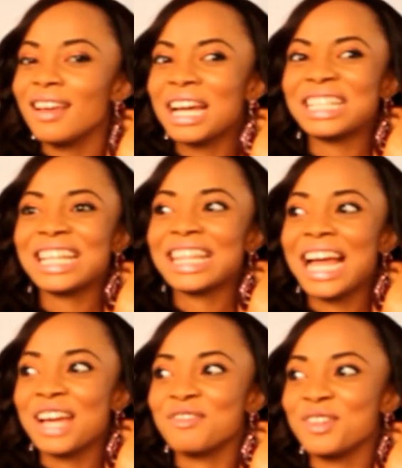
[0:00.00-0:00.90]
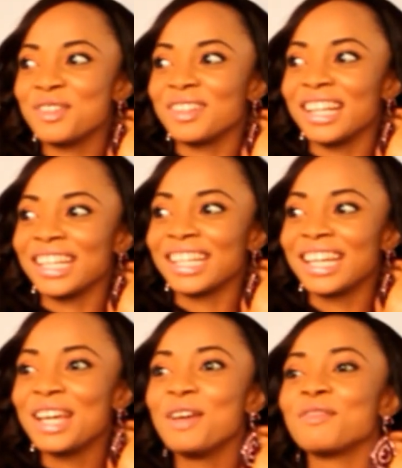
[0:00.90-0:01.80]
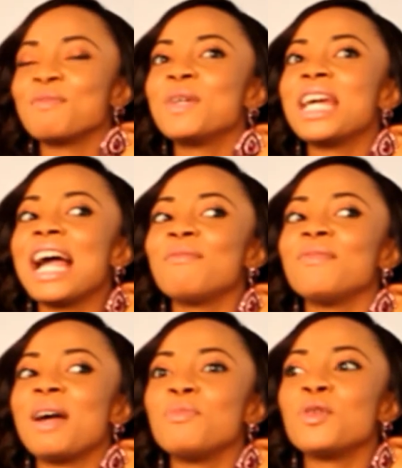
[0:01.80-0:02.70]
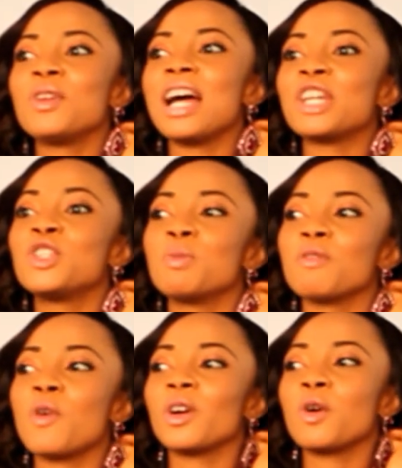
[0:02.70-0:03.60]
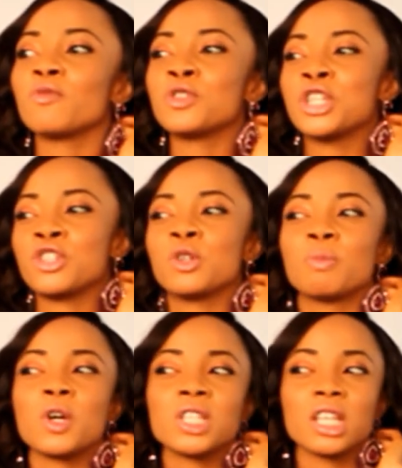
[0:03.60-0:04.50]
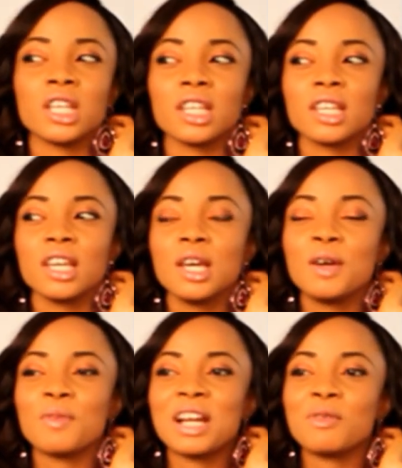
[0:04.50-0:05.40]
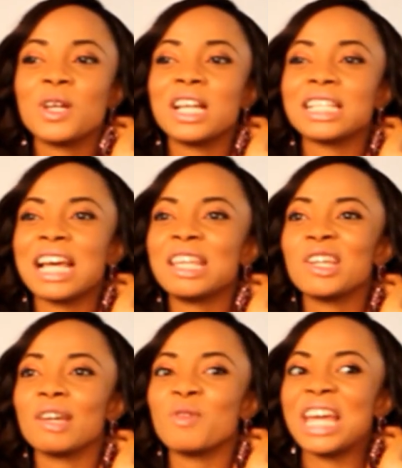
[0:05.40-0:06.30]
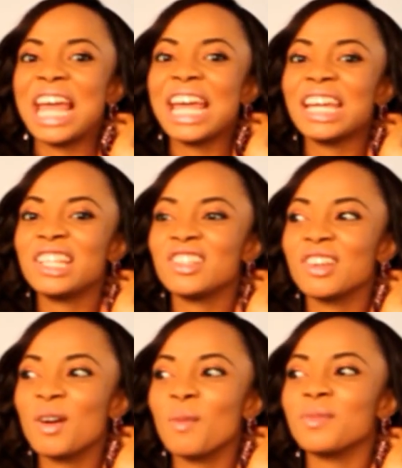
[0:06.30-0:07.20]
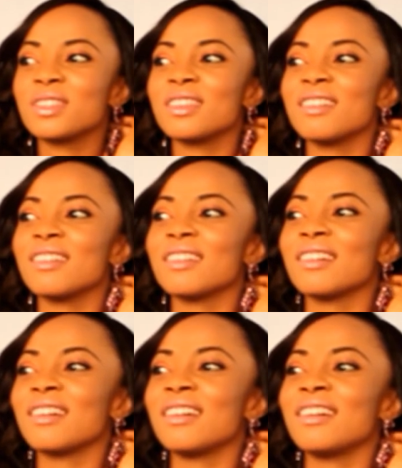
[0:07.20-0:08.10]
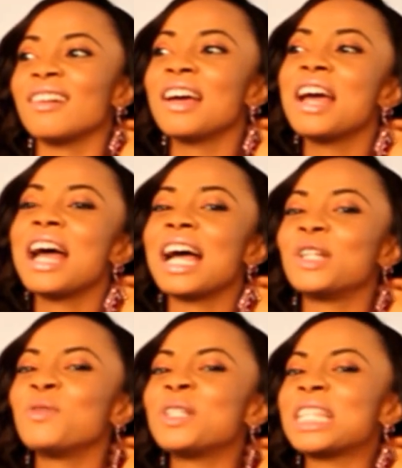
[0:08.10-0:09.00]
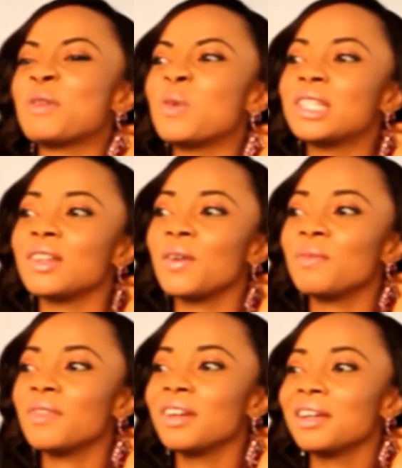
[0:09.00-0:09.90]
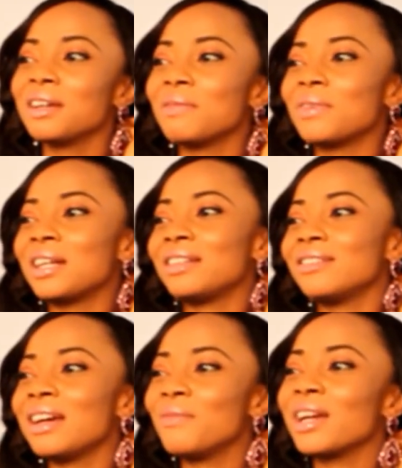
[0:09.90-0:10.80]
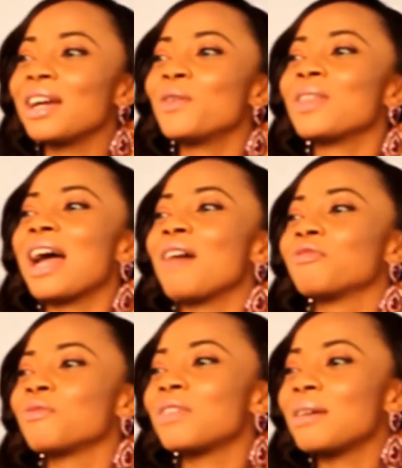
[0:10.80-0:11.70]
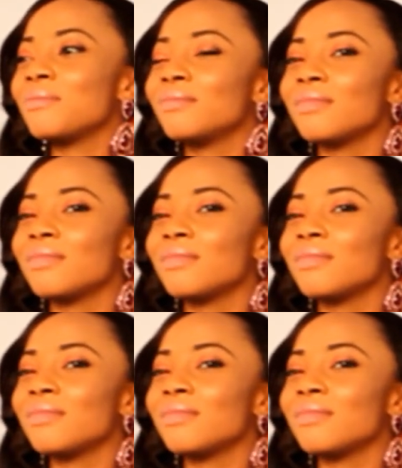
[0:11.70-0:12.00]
I take the high road. Like, for me, I'm not, I used to be a very confrontational person. But I realized, I think the age comes the, I don't want to say wisdom, but then, I mean, I know that half of them